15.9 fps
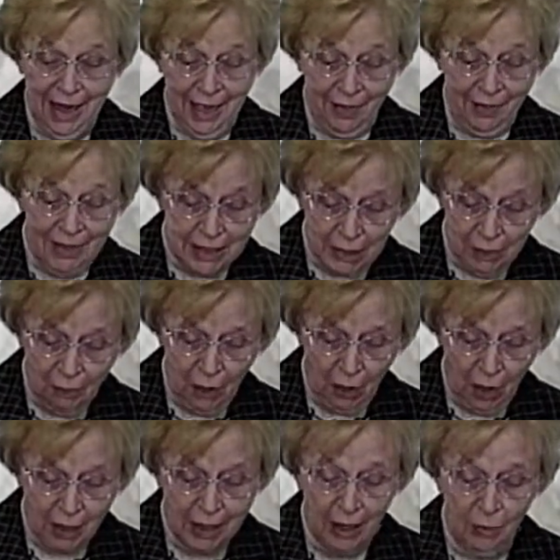This
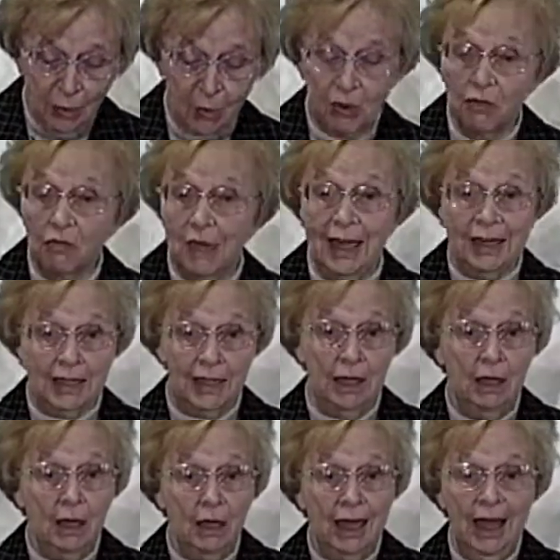book was
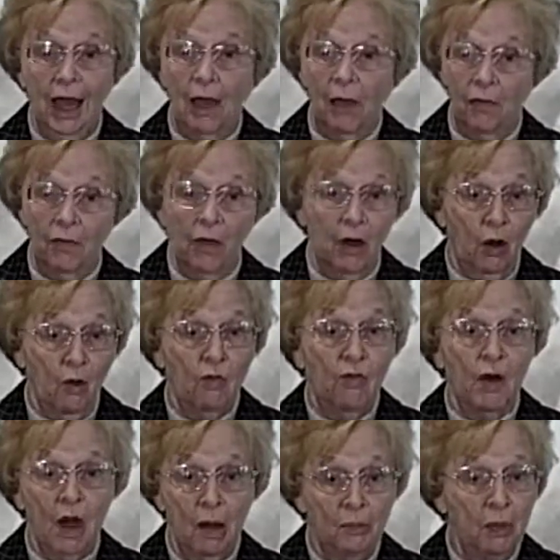written
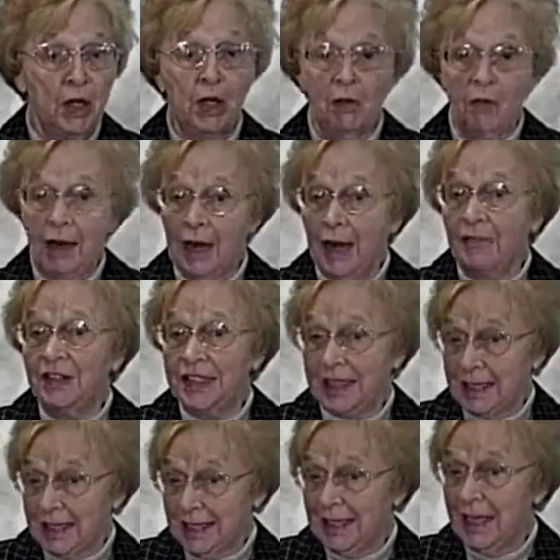over a period of
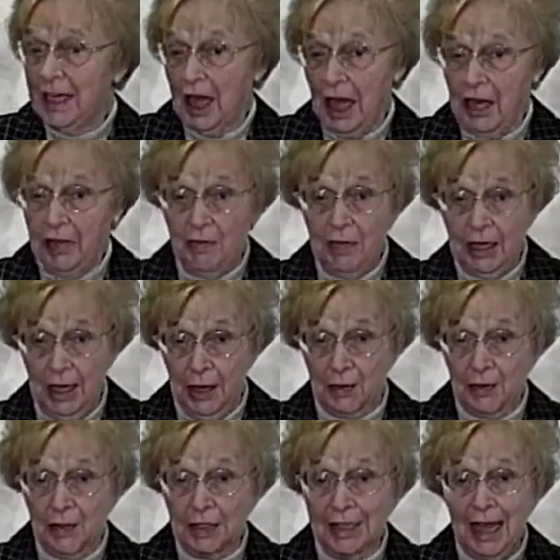1600
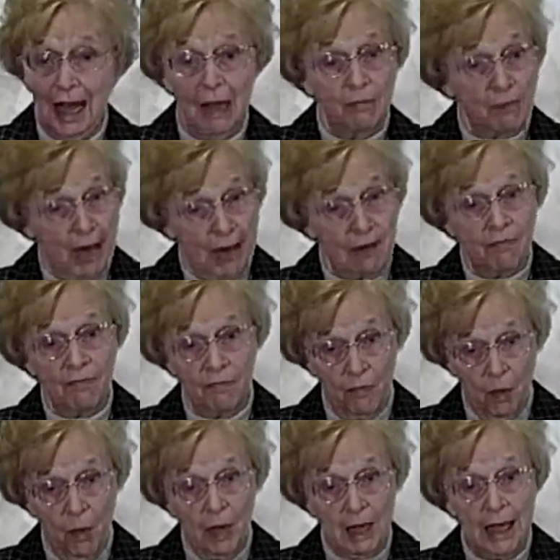years by
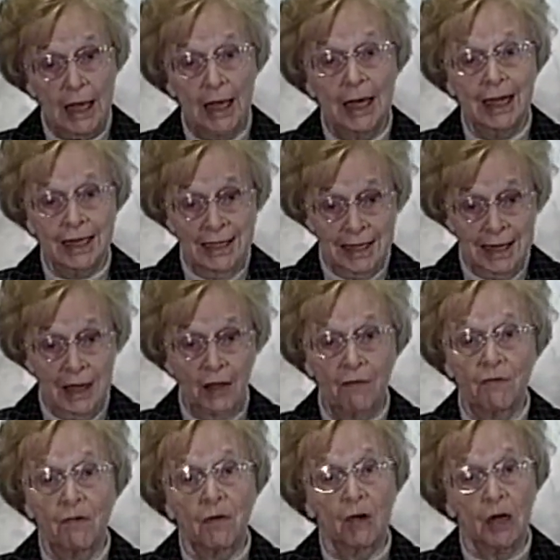40
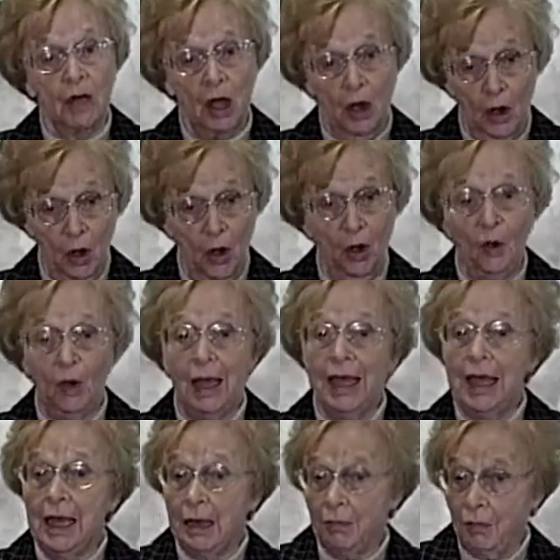different
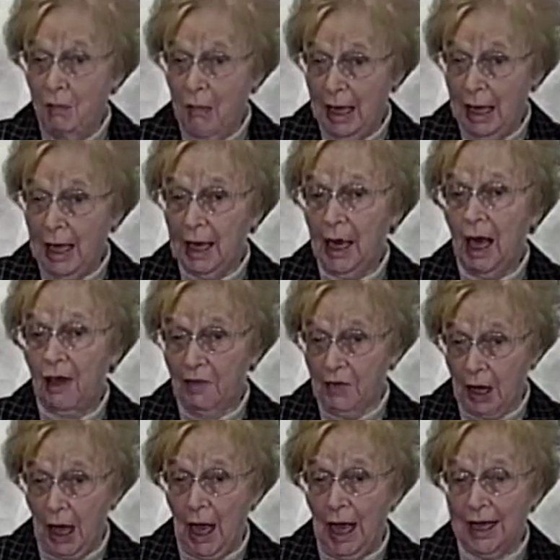holy men of
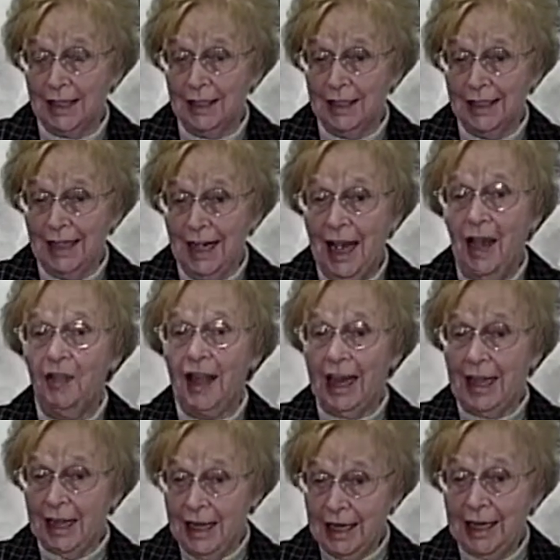God
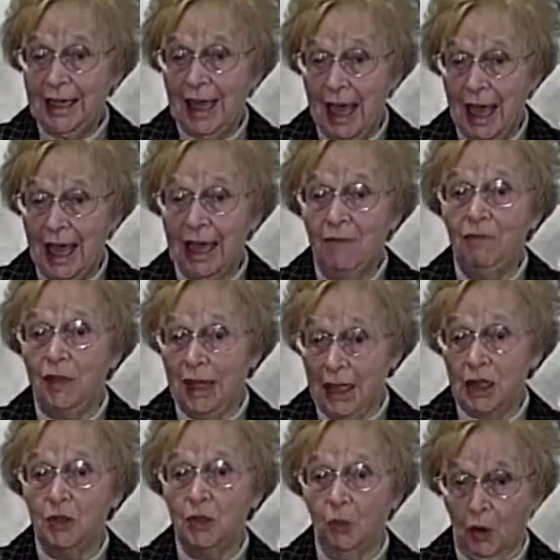that he gave
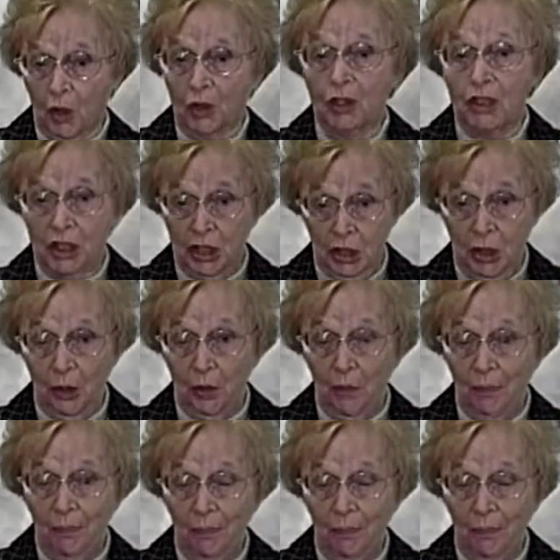these words to.